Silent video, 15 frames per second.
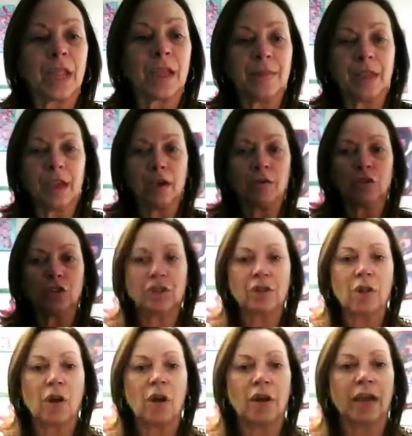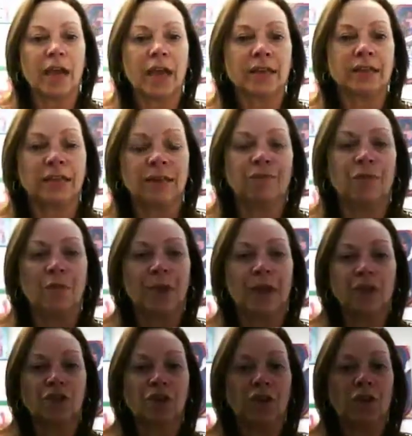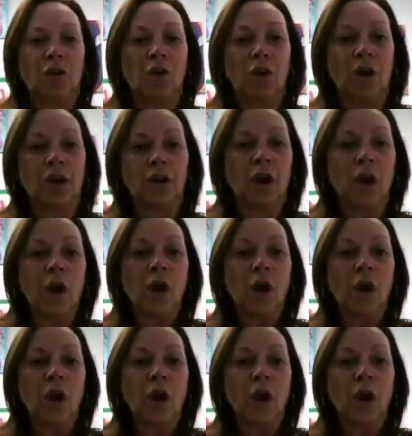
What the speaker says: and the OSHA log has information on